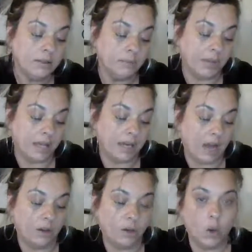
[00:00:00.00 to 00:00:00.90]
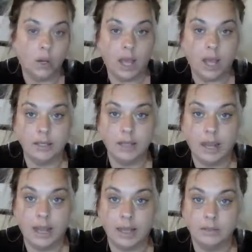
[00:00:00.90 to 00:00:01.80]
but I'll go ahead
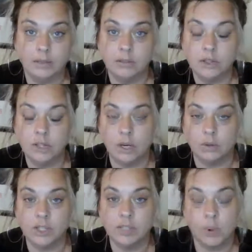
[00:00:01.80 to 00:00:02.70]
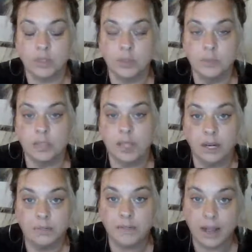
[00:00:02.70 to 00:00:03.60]
and, just pull some
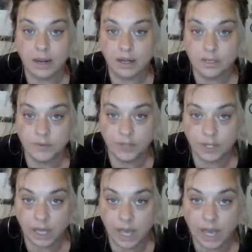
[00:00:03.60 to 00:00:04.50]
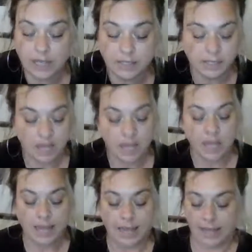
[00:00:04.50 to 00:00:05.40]
clarifiers for you guys
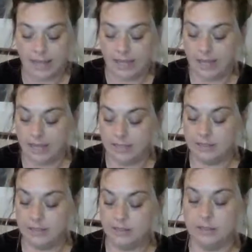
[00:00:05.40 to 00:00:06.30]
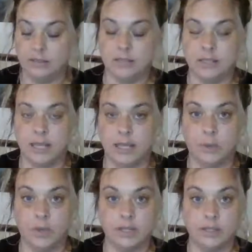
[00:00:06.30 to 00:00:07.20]
and see
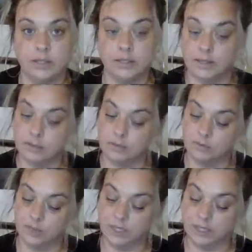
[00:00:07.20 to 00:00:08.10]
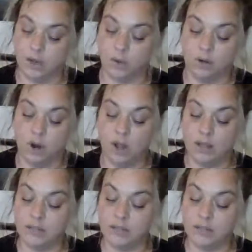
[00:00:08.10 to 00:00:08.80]
what's really going on.